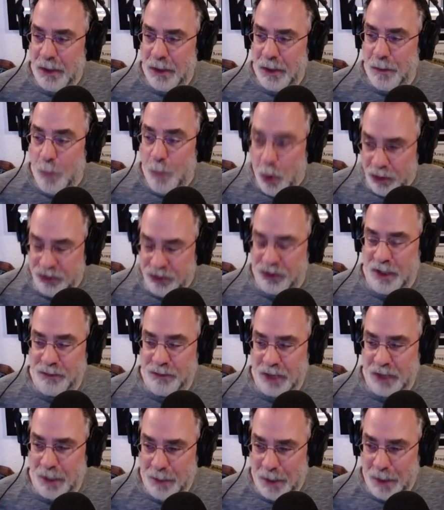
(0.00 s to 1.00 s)
more
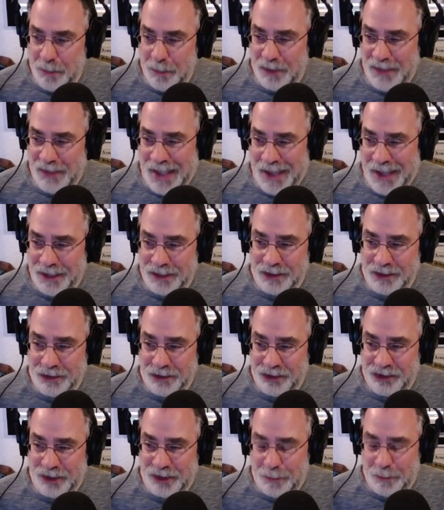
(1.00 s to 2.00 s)
stuff coming up on that. And
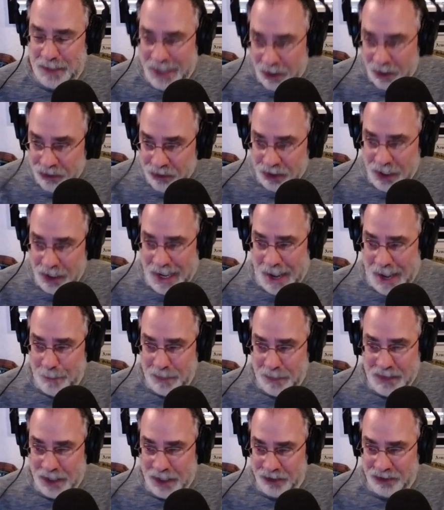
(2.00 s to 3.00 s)
there's something else going to
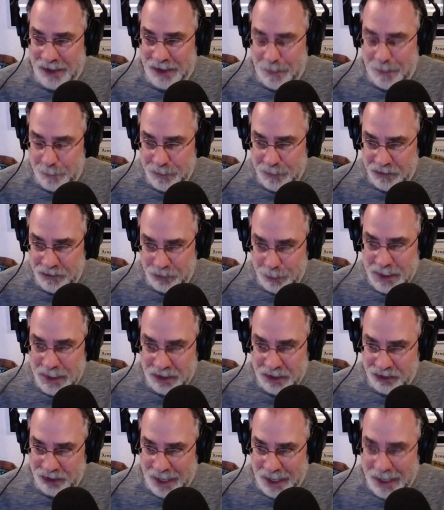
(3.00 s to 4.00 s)
happen that it's not for me to
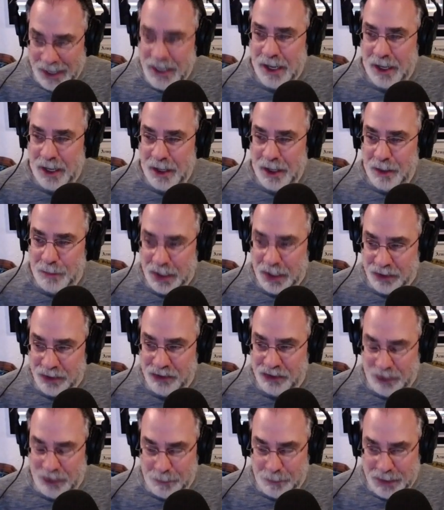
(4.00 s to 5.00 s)
say, but
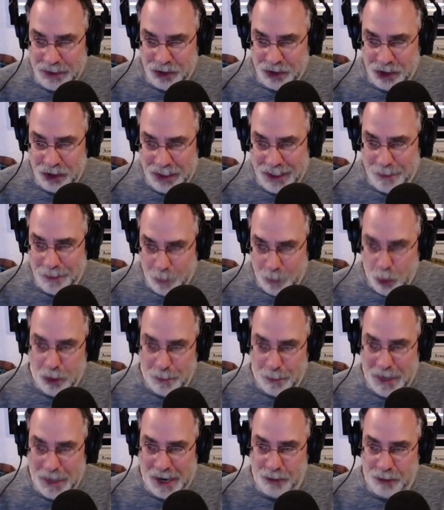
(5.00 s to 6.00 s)
something you're going to hear more
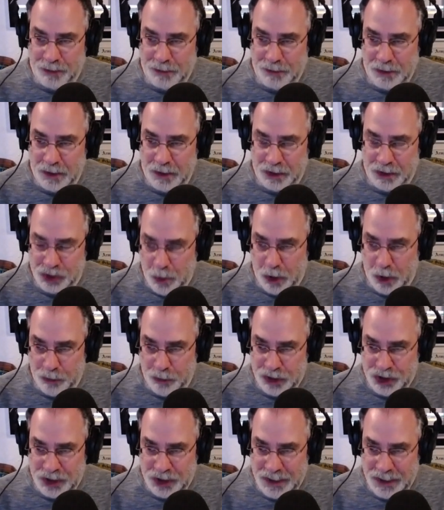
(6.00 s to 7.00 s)
about Jamal
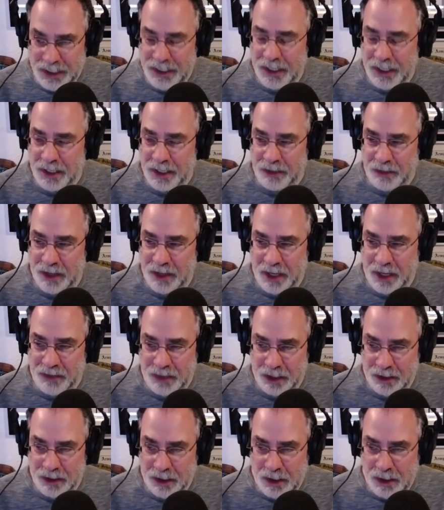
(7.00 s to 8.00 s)
Rashid and
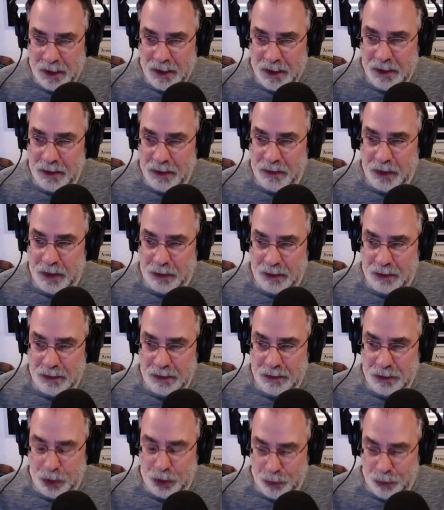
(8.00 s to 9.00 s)
the
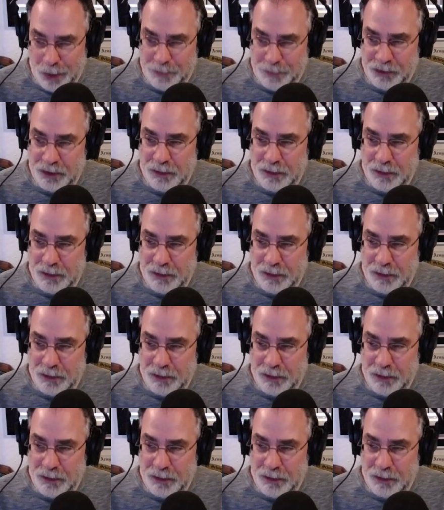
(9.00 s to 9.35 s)
corrupt